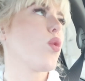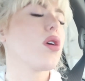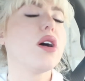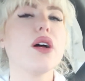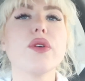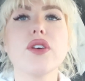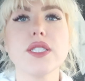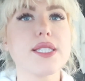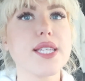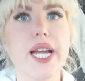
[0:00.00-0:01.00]
we're all we've
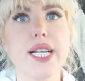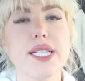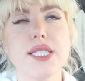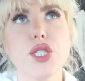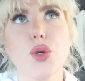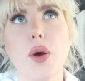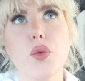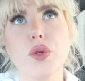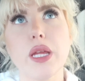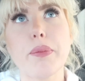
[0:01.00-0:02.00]
all decided to do
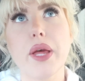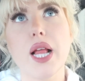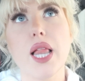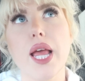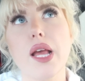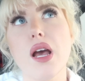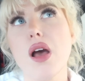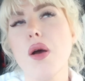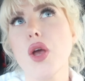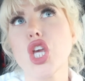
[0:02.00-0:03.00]
a really big like
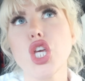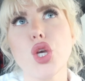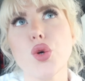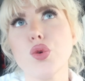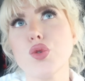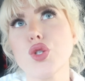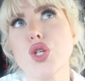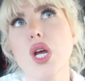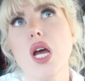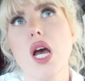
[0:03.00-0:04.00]

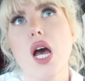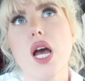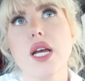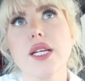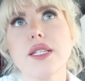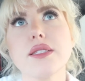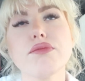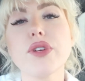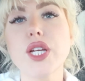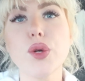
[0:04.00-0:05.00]
huge
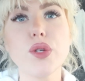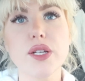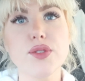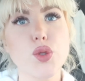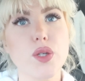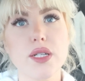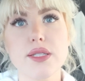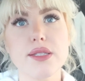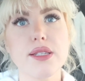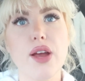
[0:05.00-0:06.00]
reunion of
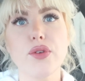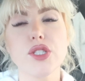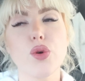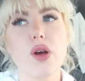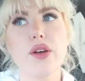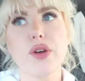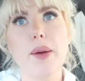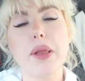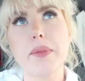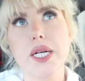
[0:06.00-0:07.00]
sorts every so every
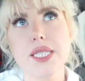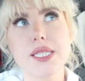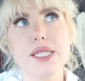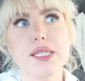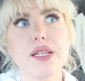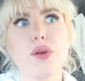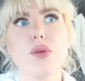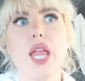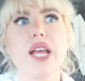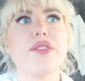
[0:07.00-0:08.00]
couple of months
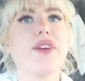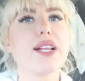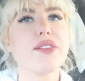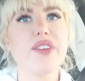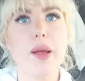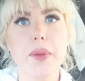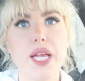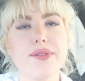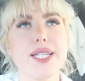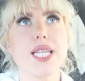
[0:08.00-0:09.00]
like invite the
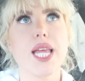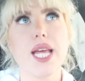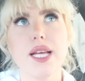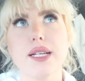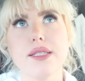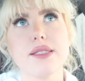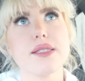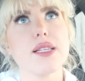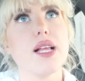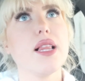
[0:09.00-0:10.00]
family invite the kids